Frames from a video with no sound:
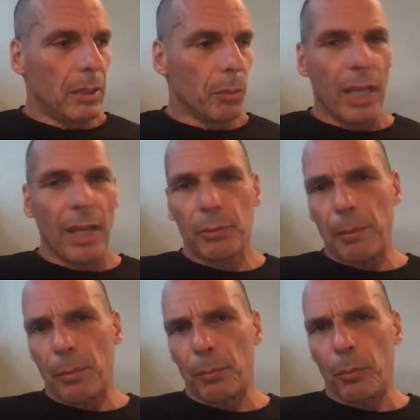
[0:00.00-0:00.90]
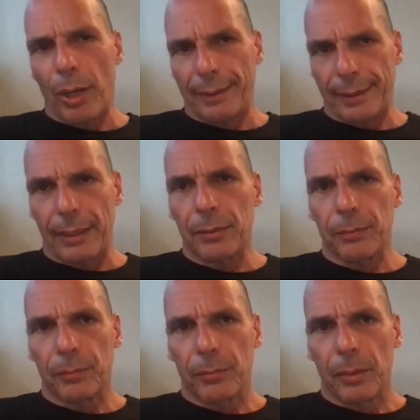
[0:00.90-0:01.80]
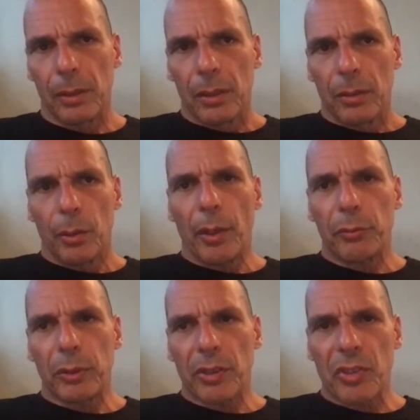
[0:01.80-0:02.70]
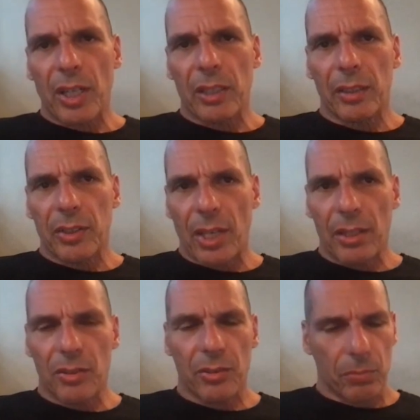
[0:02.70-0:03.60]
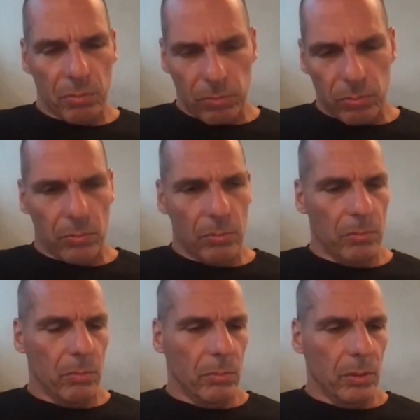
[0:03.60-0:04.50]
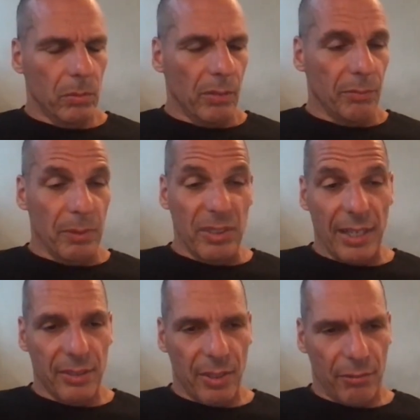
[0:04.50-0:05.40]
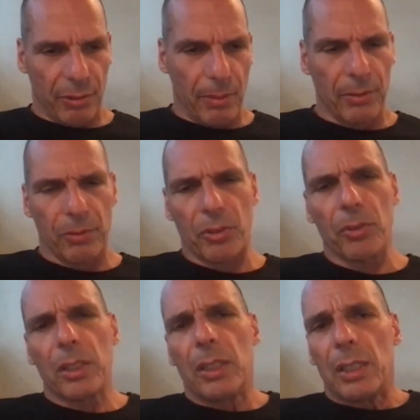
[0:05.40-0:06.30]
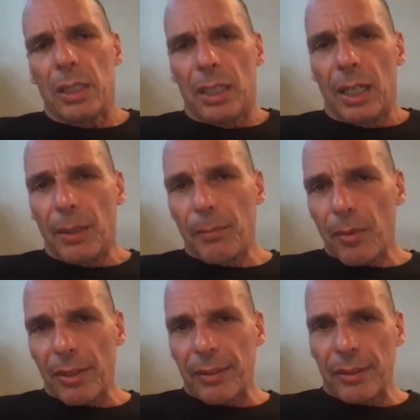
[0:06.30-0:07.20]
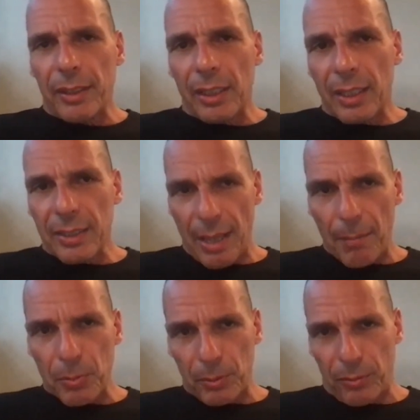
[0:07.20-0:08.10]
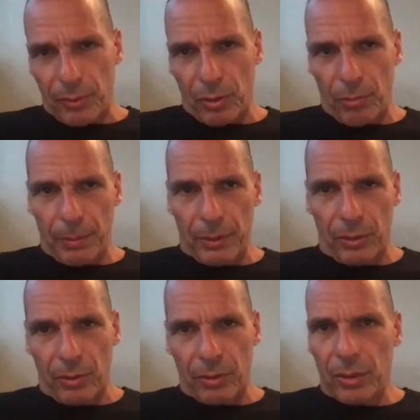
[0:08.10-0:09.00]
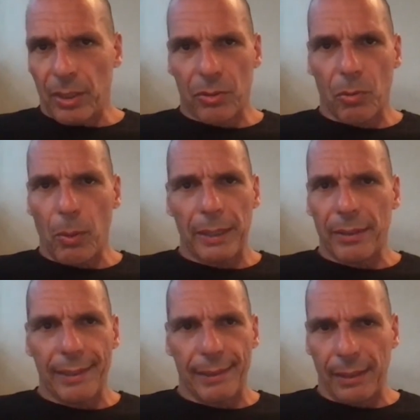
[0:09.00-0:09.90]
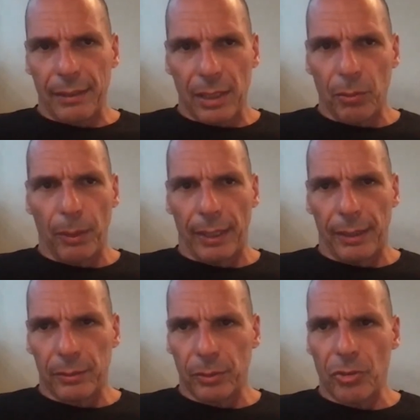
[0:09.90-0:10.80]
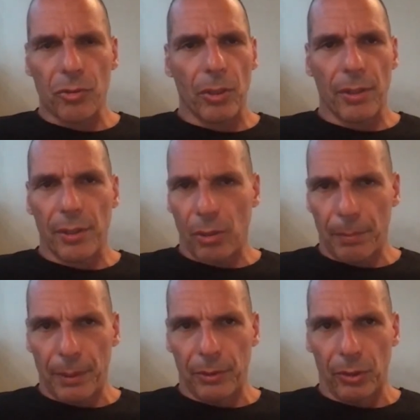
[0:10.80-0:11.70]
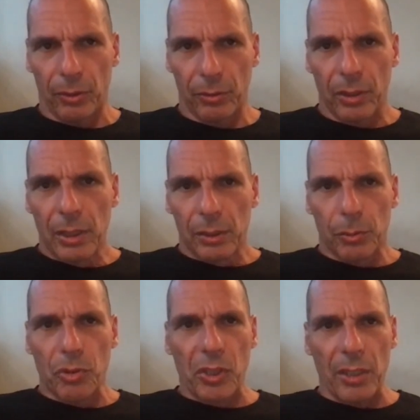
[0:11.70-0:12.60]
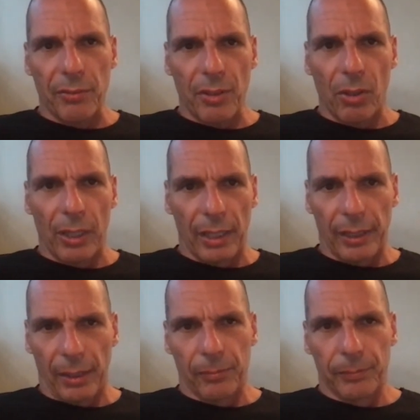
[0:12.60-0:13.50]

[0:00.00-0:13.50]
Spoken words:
We have to be more radical. And we have to understand, I say this, I've been saying this now for a month or so, that the establishment of the European Union is quite ready and willing to destroy the European Union to serve the oligarchy.